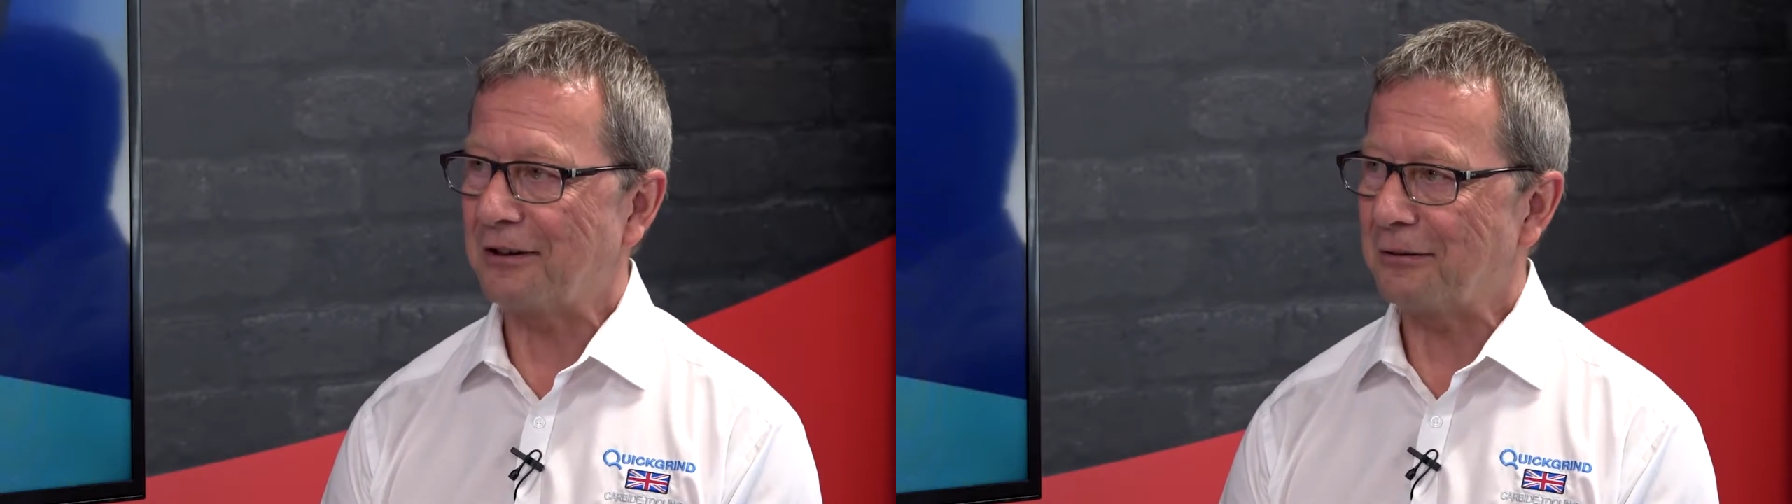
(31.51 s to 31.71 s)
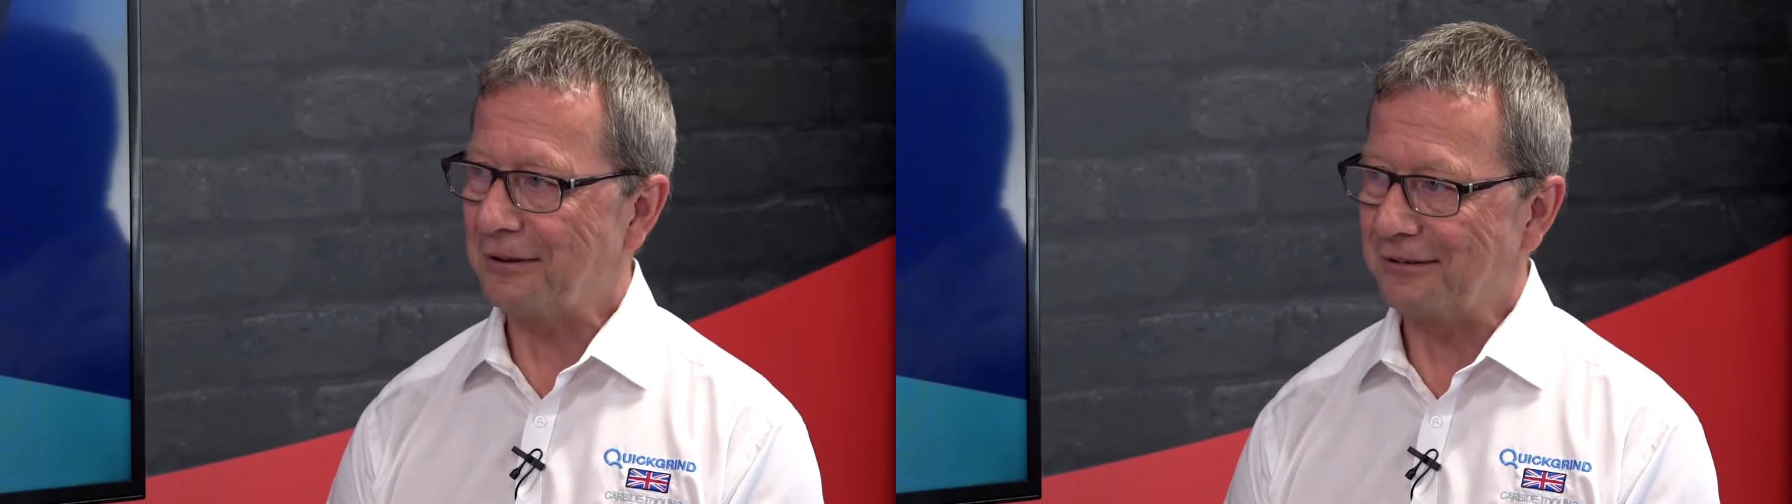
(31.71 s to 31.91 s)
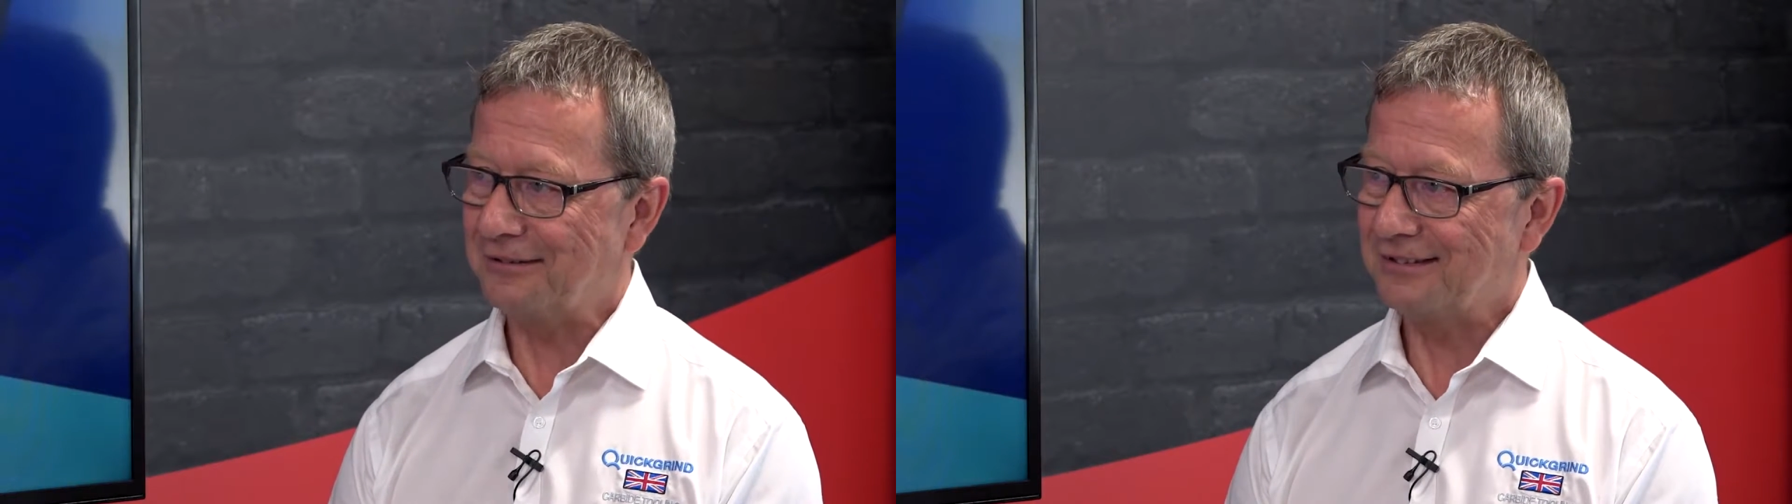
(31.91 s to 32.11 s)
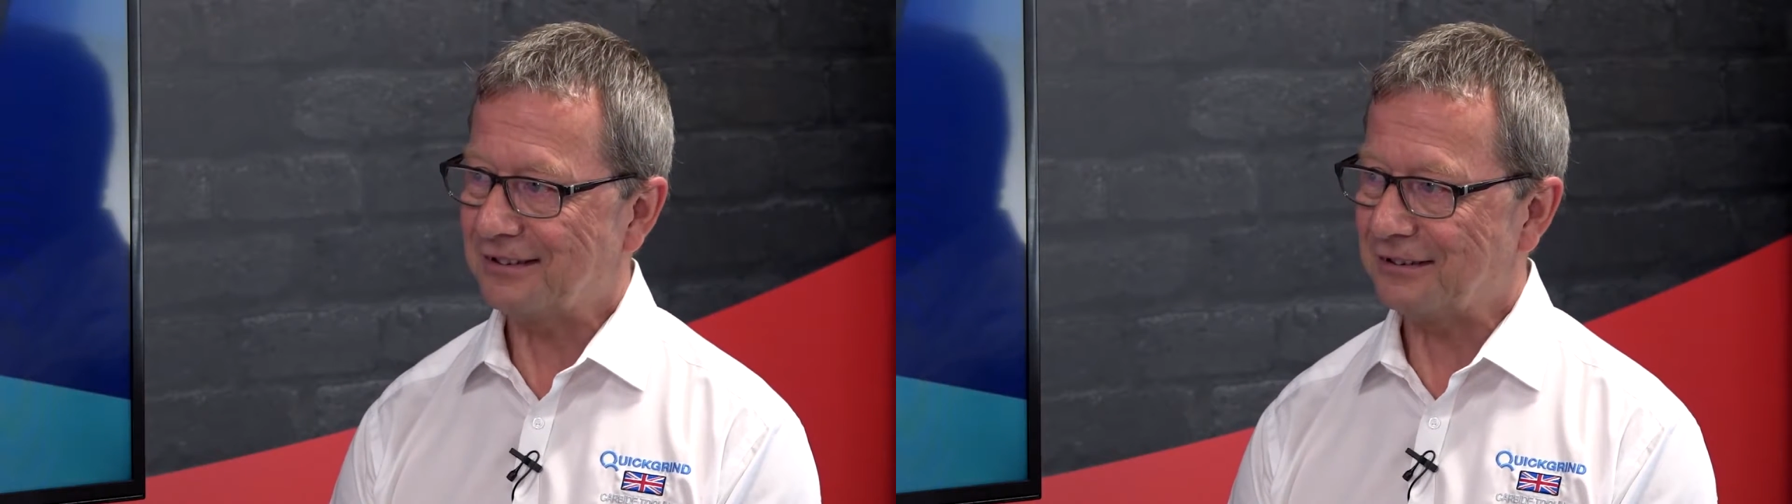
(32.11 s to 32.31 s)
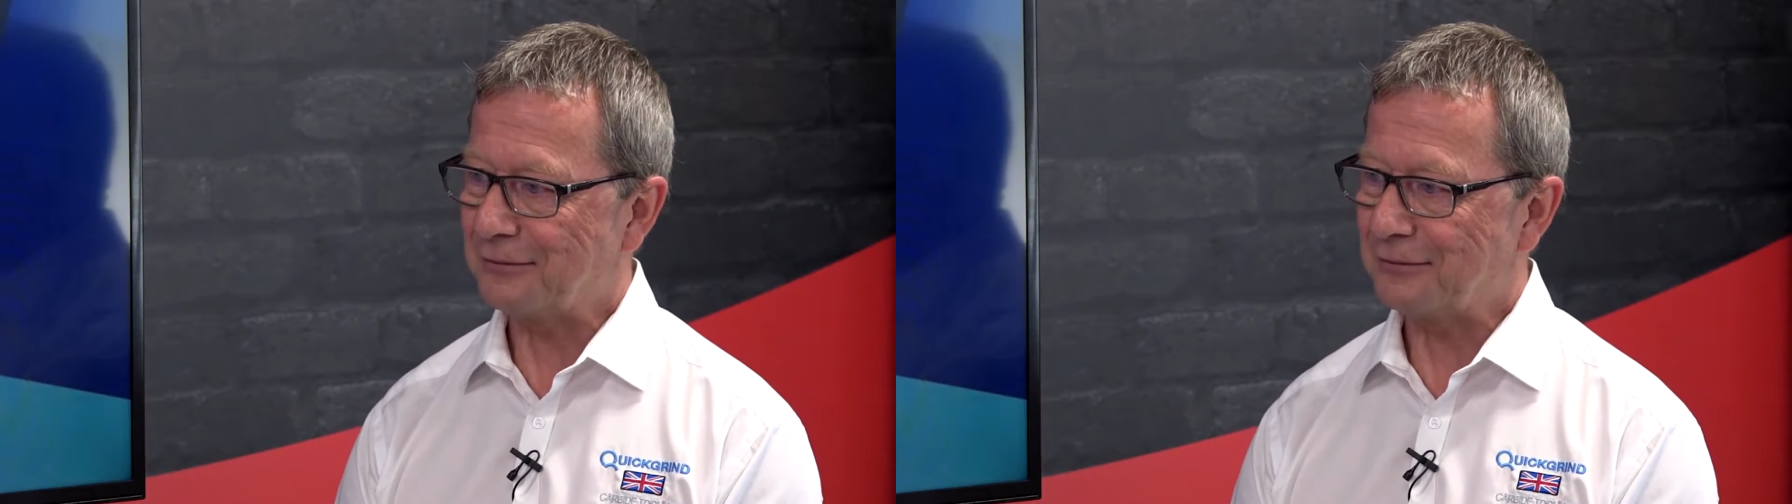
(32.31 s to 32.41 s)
very well. So.